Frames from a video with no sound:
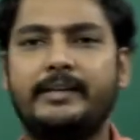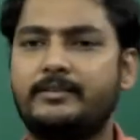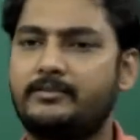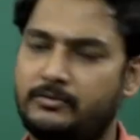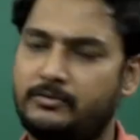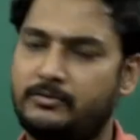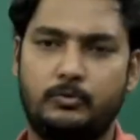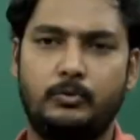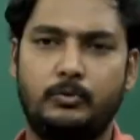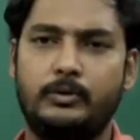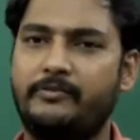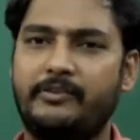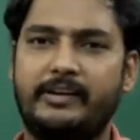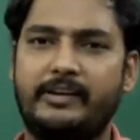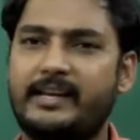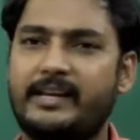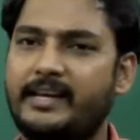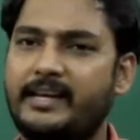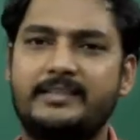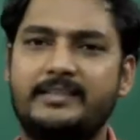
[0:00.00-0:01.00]
is too
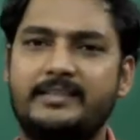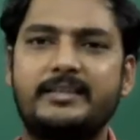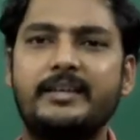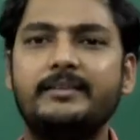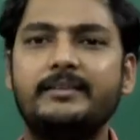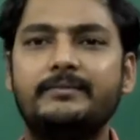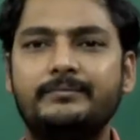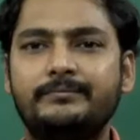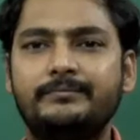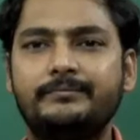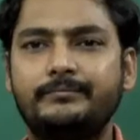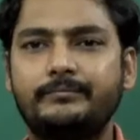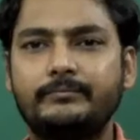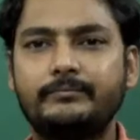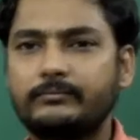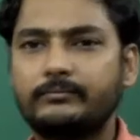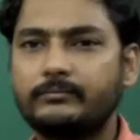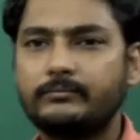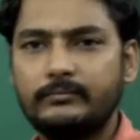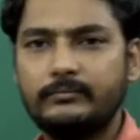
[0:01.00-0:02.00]
difficult, I can say.
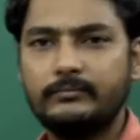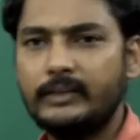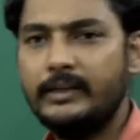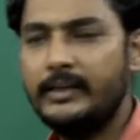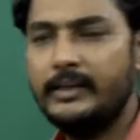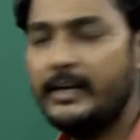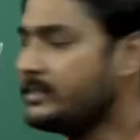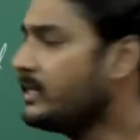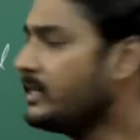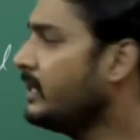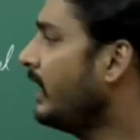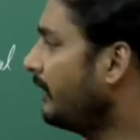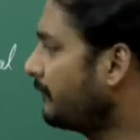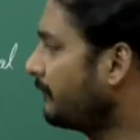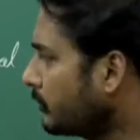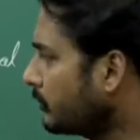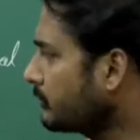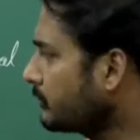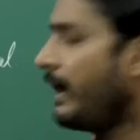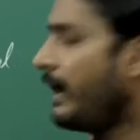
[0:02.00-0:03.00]
Yes,
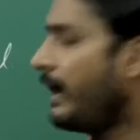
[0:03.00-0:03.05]
of course,